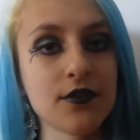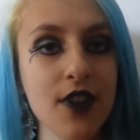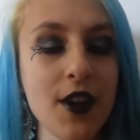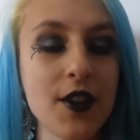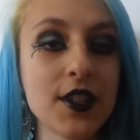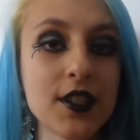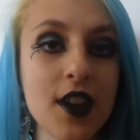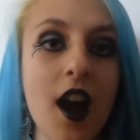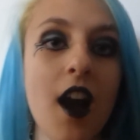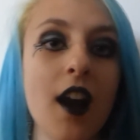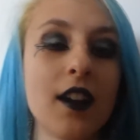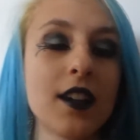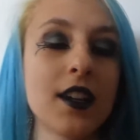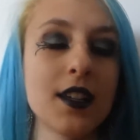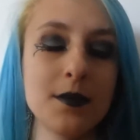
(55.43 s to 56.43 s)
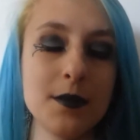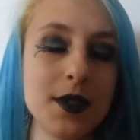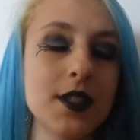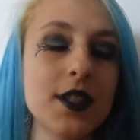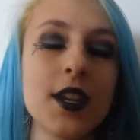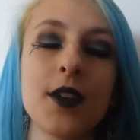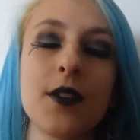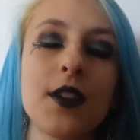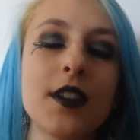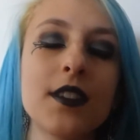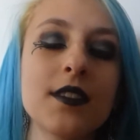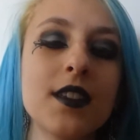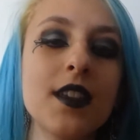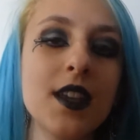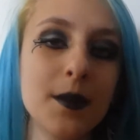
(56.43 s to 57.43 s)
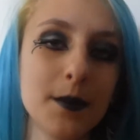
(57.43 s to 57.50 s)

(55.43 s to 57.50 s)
very dark and mysterious,